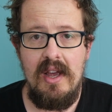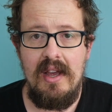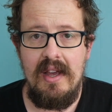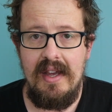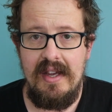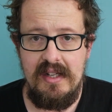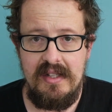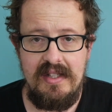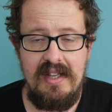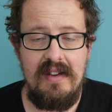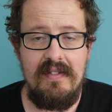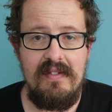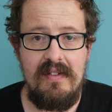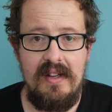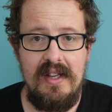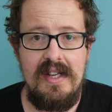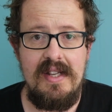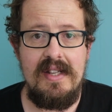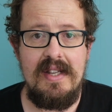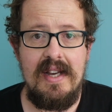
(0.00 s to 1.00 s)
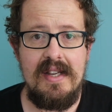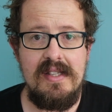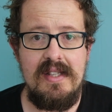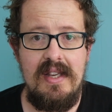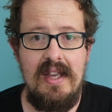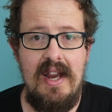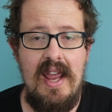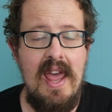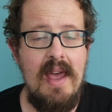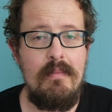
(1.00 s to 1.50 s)
it definitely does
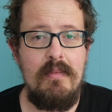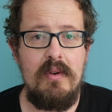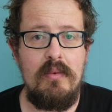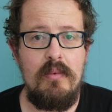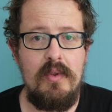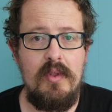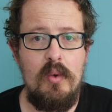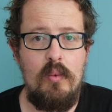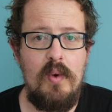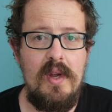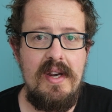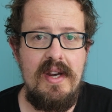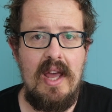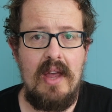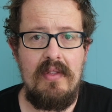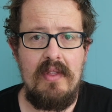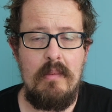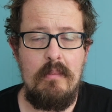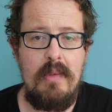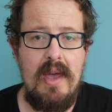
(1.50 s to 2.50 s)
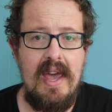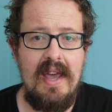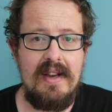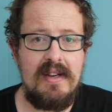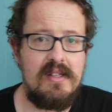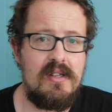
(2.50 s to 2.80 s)
get hammered with the wind out the back.